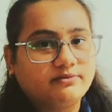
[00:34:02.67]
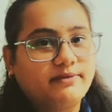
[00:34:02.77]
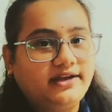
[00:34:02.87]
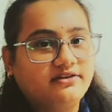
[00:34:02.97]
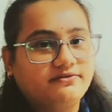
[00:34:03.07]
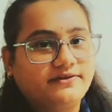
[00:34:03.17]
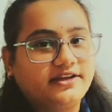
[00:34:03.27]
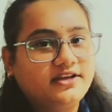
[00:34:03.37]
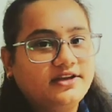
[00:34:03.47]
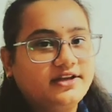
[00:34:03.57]
better
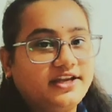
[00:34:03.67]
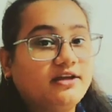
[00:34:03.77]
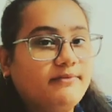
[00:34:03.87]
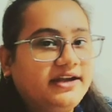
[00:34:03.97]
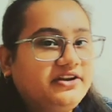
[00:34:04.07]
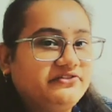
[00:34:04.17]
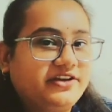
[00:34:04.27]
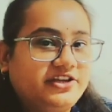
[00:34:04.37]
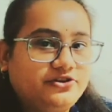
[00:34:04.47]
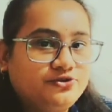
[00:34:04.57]
way, in a better
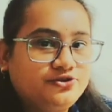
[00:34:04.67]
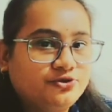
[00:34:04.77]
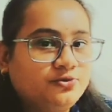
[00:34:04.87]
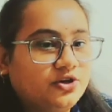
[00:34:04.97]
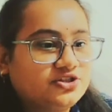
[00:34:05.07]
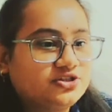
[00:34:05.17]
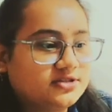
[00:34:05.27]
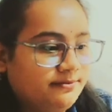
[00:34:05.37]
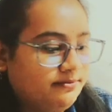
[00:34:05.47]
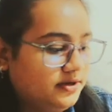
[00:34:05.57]
way, you should watch
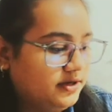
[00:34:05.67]
some